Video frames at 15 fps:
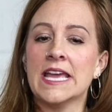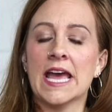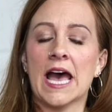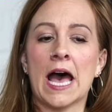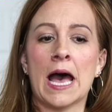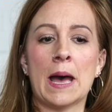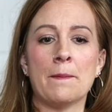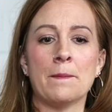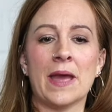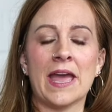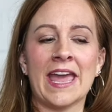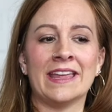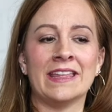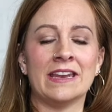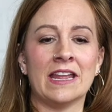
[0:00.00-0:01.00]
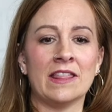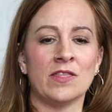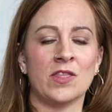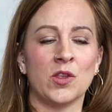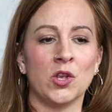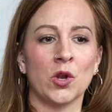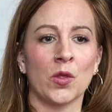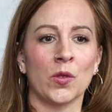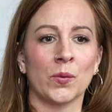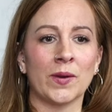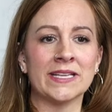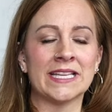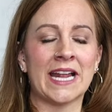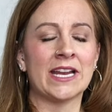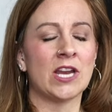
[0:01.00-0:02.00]
Um, and, you know, the
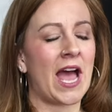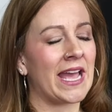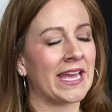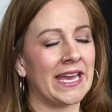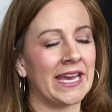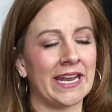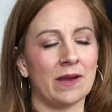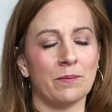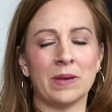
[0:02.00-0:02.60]
reason, I, I get it.